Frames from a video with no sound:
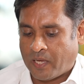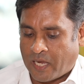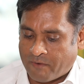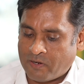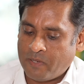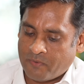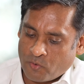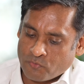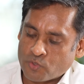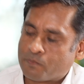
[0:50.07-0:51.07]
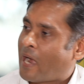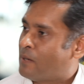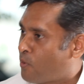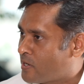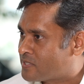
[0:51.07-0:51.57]
I will be one of those bad
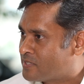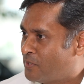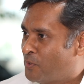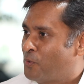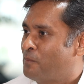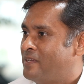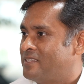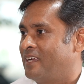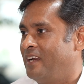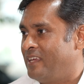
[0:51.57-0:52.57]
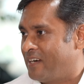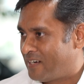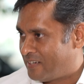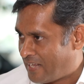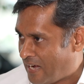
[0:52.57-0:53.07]
boys who basically
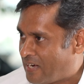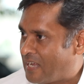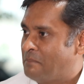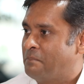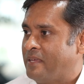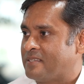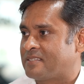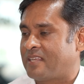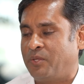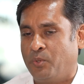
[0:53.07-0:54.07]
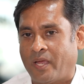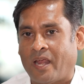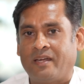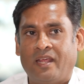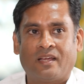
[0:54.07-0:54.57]
tell companies that you
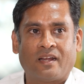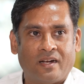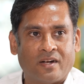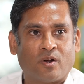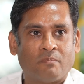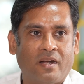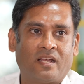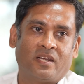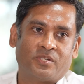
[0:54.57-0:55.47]
can take credit on medical